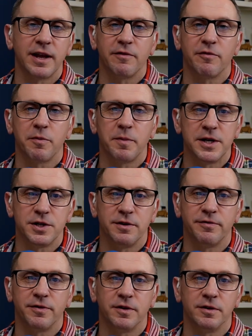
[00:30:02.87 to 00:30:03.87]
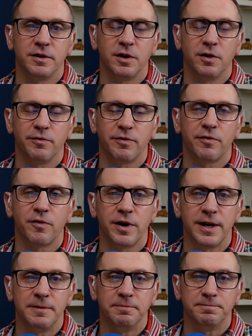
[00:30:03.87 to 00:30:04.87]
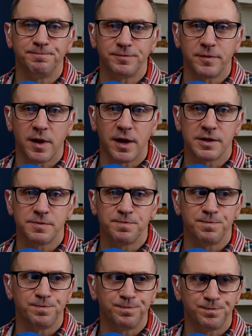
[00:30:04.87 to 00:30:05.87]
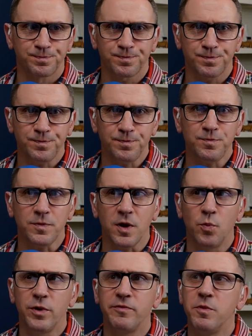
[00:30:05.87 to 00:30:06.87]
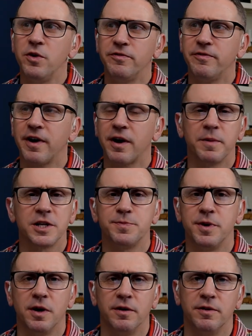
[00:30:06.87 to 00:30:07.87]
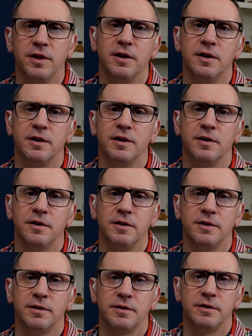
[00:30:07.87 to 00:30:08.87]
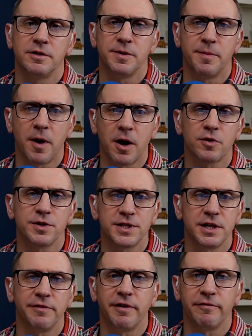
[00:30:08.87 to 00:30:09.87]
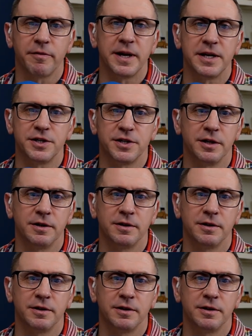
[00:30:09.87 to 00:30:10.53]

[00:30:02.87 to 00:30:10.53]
information for, you know, for free. Is yeah, we've moved very much beyond the democracy of information.